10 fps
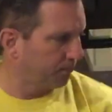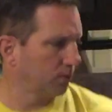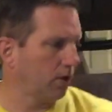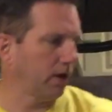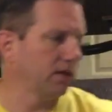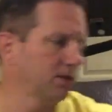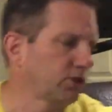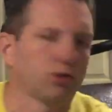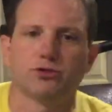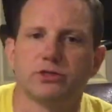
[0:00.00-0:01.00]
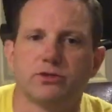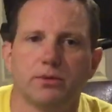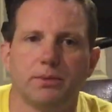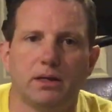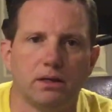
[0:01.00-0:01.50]
All right, surgery is going
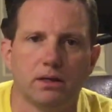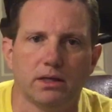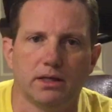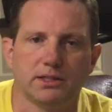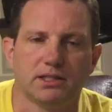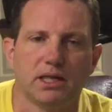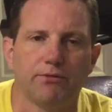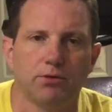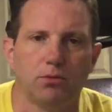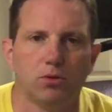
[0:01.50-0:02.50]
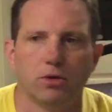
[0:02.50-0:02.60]
to be, it's inevitable.